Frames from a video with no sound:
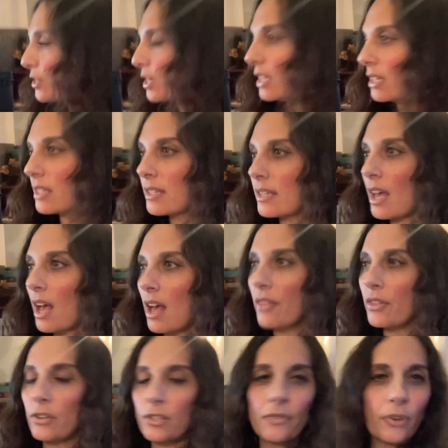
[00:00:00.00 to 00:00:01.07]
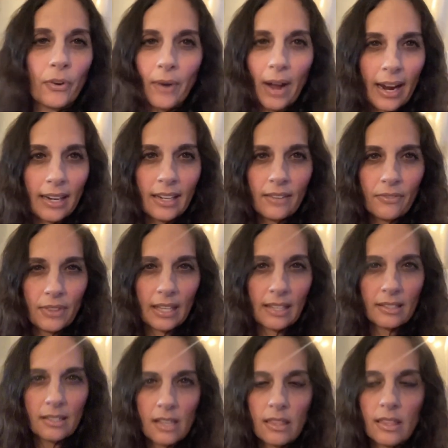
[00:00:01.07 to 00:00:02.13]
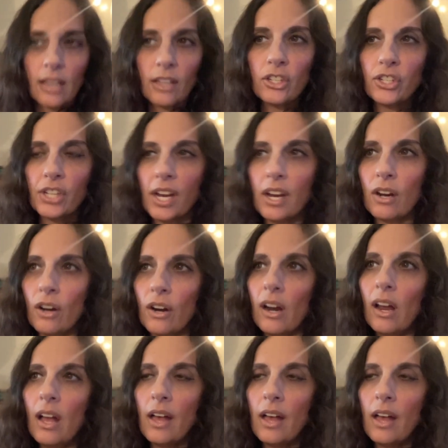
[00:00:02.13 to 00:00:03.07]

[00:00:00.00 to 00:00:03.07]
It's uh, there's a variety of things that they share.